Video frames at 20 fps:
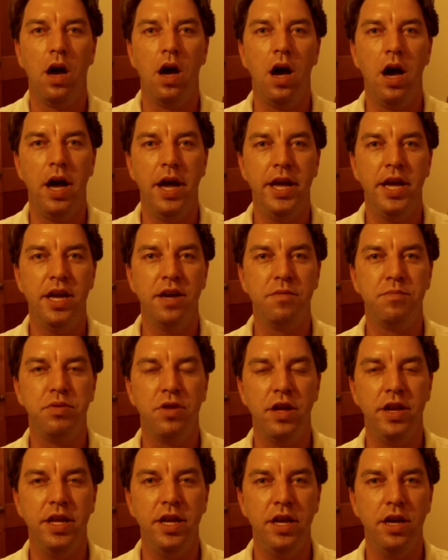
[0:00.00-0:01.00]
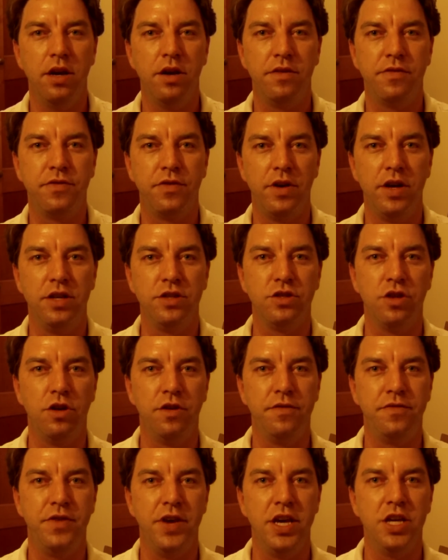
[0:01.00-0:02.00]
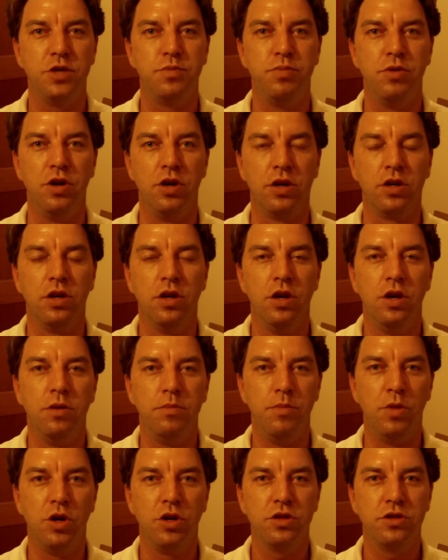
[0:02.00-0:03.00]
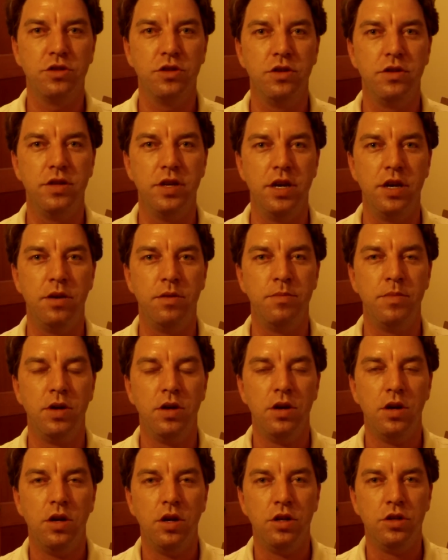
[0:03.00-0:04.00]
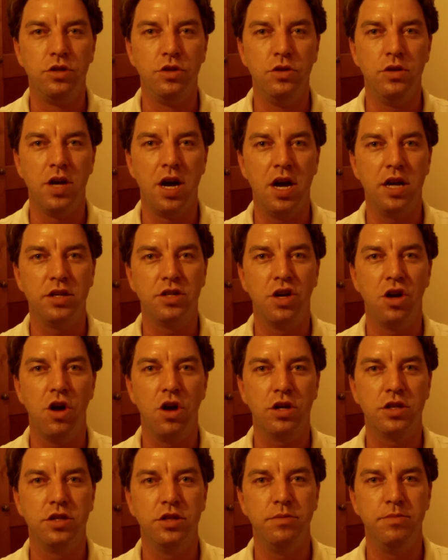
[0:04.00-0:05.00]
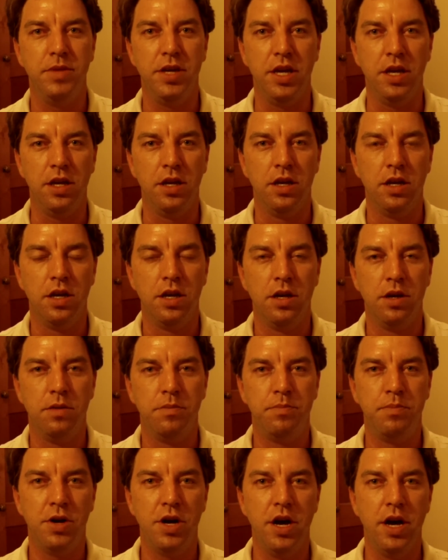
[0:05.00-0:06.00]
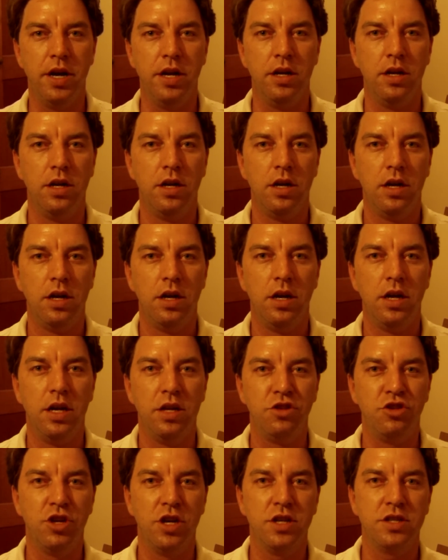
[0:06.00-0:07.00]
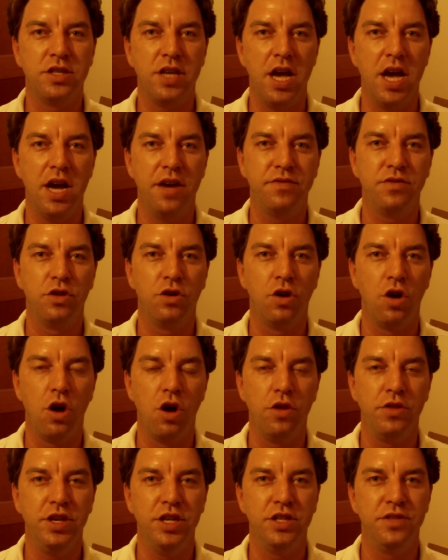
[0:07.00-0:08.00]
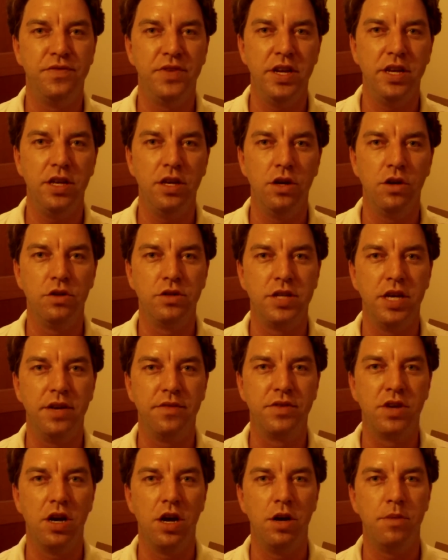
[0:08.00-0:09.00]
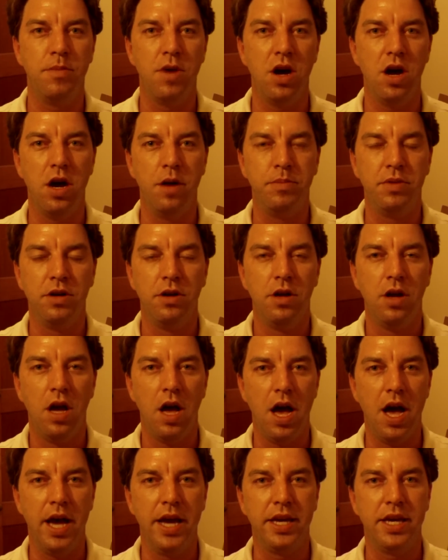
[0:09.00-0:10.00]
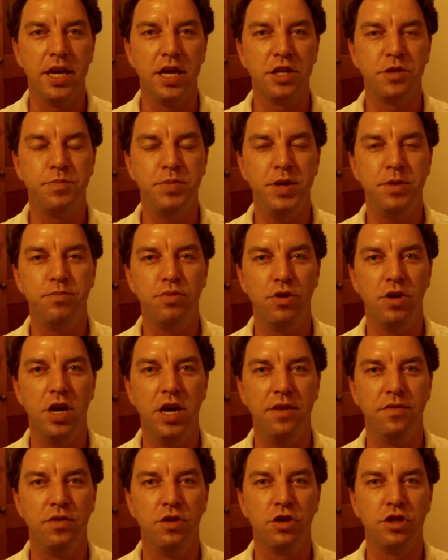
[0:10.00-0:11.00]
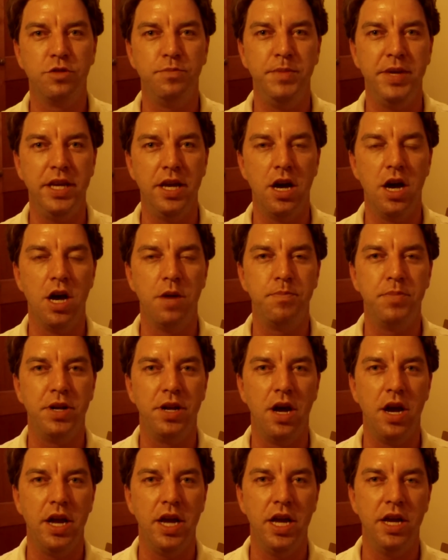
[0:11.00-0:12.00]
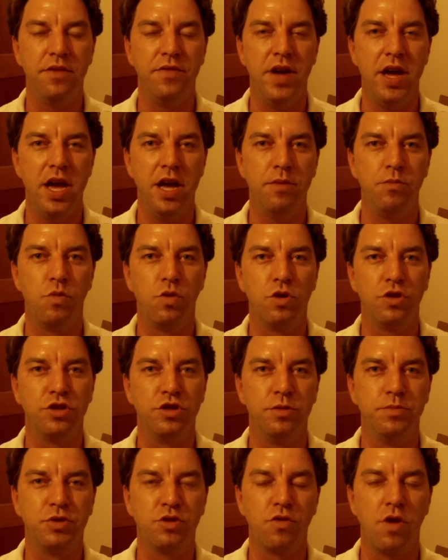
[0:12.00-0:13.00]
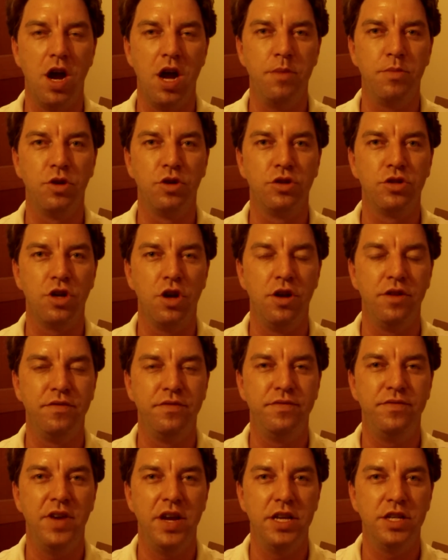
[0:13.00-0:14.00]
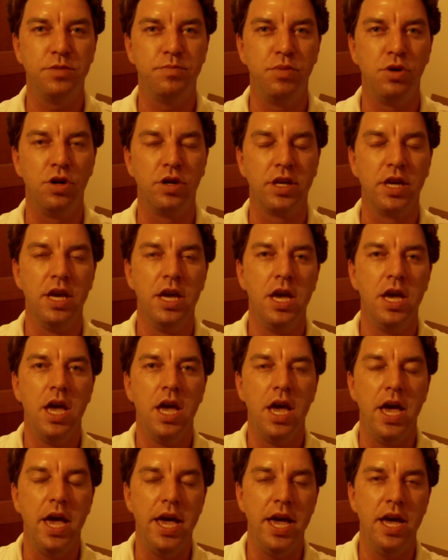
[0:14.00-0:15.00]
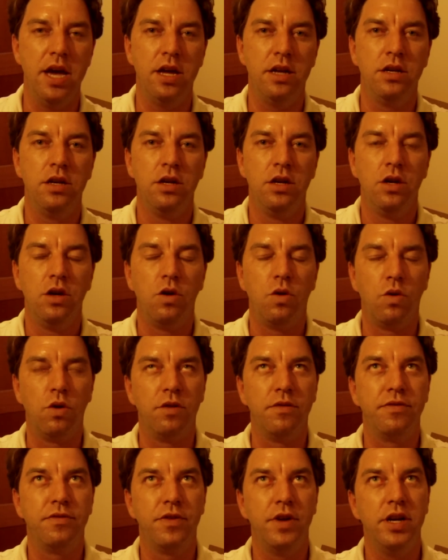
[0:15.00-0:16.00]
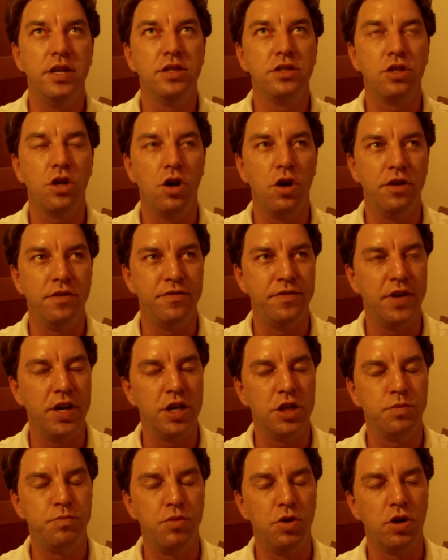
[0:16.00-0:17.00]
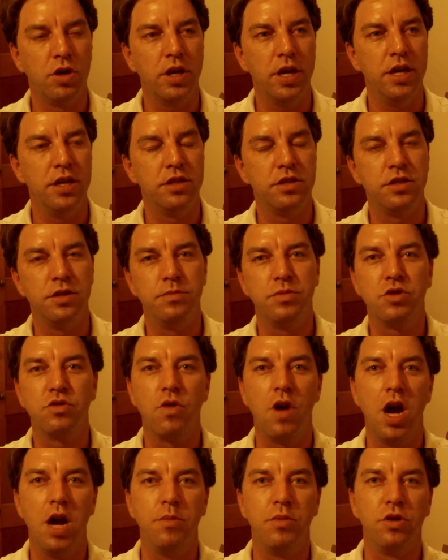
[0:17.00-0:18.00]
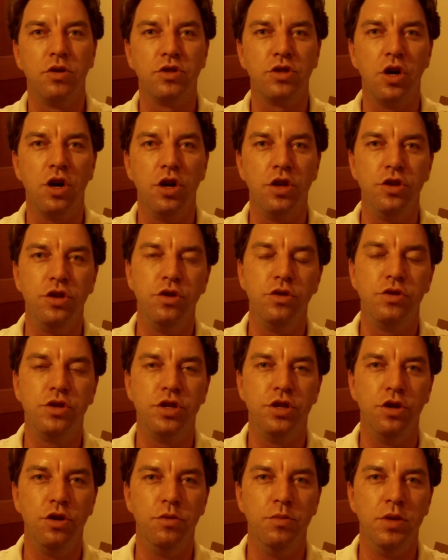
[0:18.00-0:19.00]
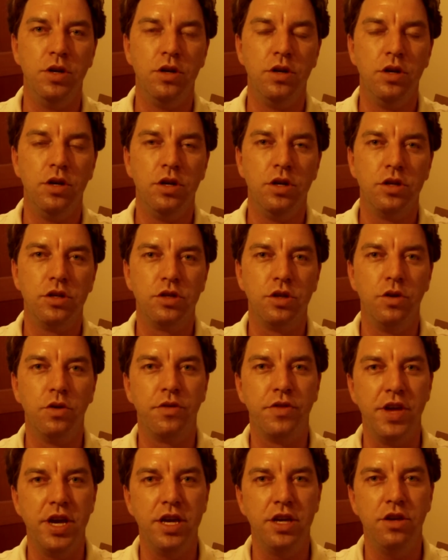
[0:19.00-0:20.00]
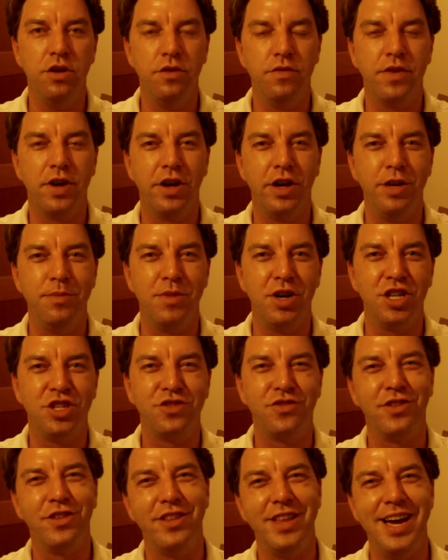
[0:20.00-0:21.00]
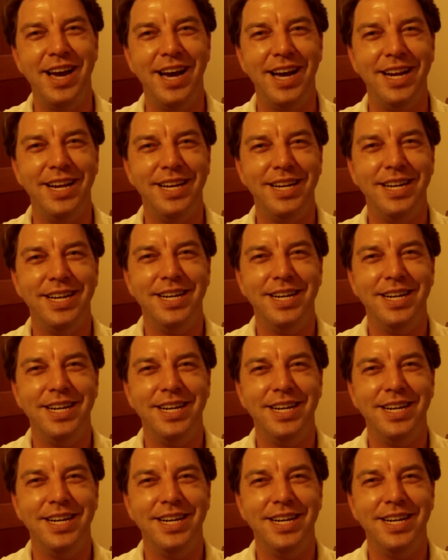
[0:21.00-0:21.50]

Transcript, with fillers: I have plenty of friends on Facebook. Most of them do not talk to me. But just after all these videos have come up, I guess people have looked me up and I have had more subscribers on Facebook and or friends on Facebook and subscribers on YouTube. So thank you very much for that.